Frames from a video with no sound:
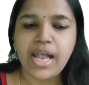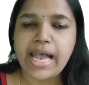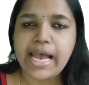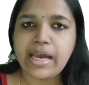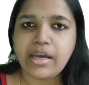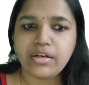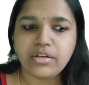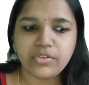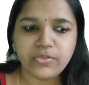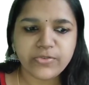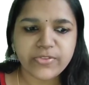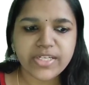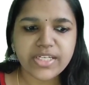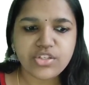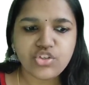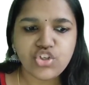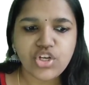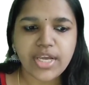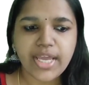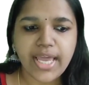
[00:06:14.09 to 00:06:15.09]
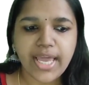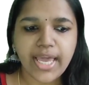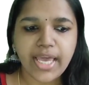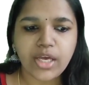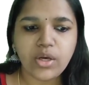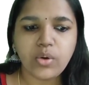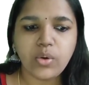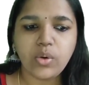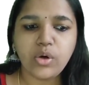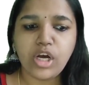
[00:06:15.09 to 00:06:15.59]
And sacha
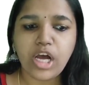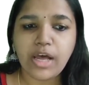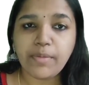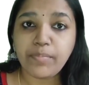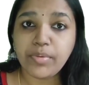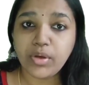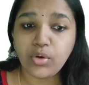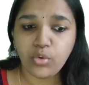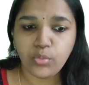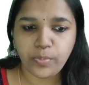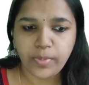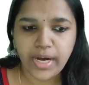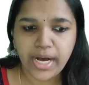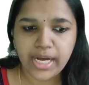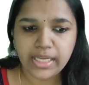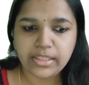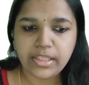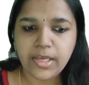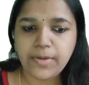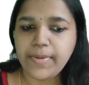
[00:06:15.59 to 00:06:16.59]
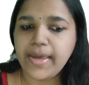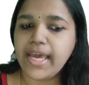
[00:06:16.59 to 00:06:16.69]
eko api upadhi